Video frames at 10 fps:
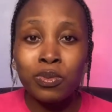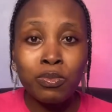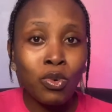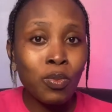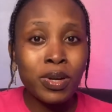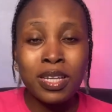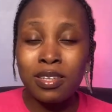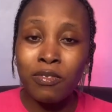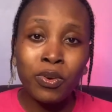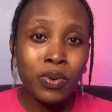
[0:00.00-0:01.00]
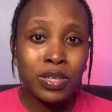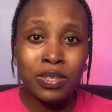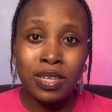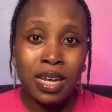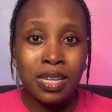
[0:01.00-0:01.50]
common interview
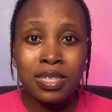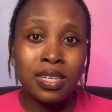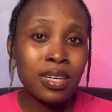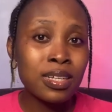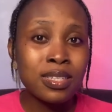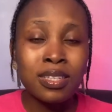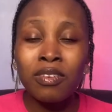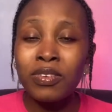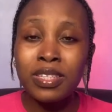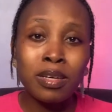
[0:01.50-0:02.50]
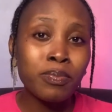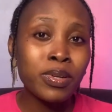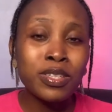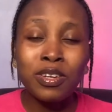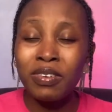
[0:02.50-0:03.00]
questions and answers, CV
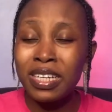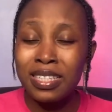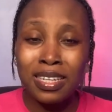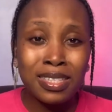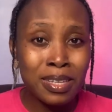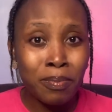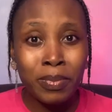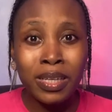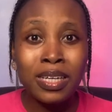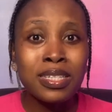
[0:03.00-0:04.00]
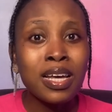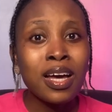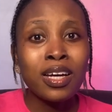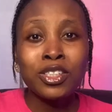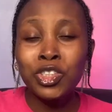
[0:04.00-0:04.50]
templates, cover letter templates,
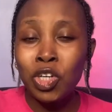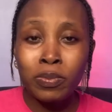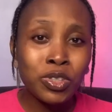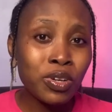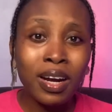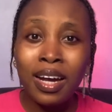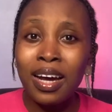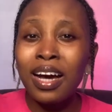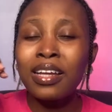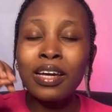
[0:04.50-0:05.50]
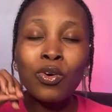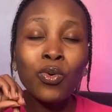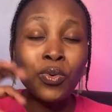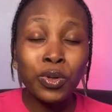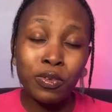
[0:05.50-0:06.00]
job tracker, like
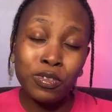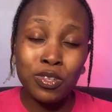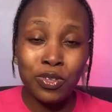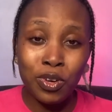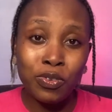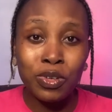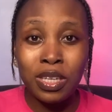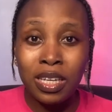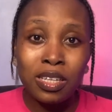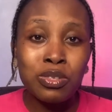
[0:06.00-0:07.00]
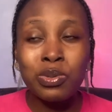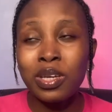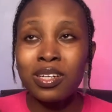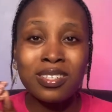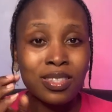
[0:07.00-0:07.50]
all of the stuff you need to
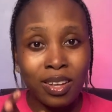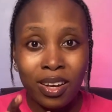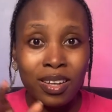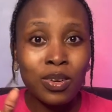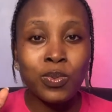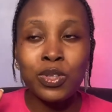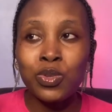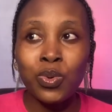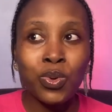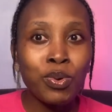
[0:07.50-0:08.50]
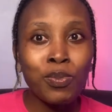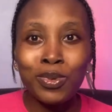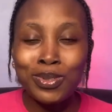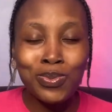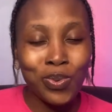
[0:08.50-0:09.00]
get started with your
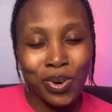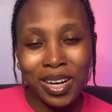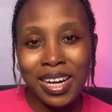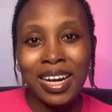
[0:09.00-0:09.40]
remote work